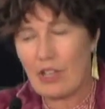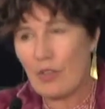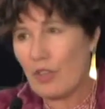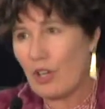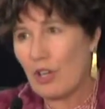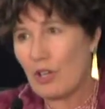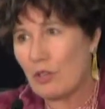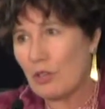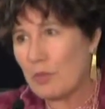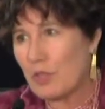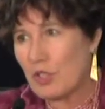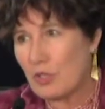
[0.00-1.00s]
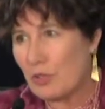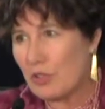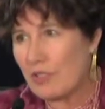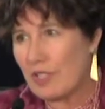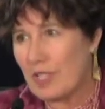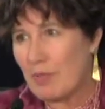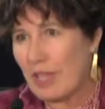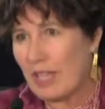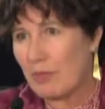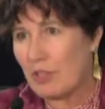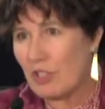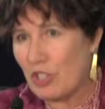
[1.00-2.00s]
On the whole, almost all of these
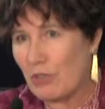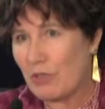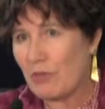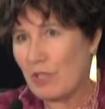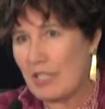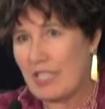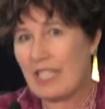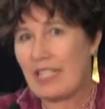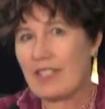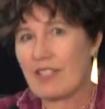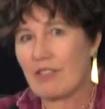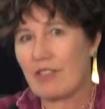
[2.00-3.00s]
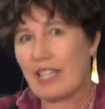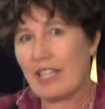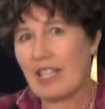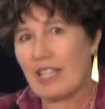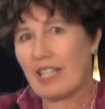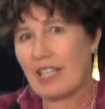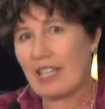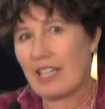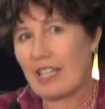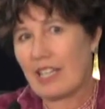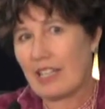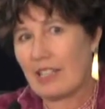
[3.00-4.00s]
men were due a routine screen
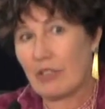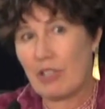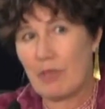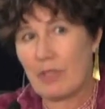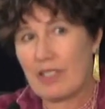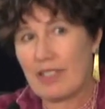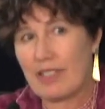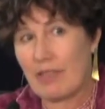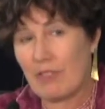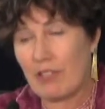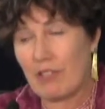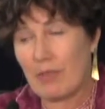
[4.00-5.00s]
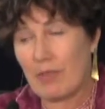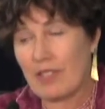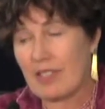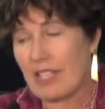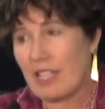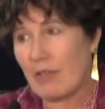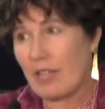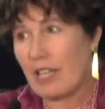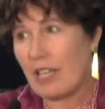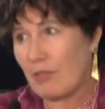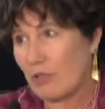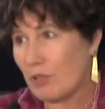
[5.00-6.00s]
uh, at three months, every three months
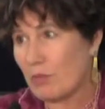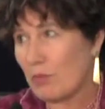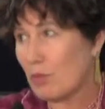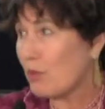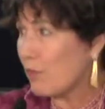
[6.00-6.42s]
anyway, if not more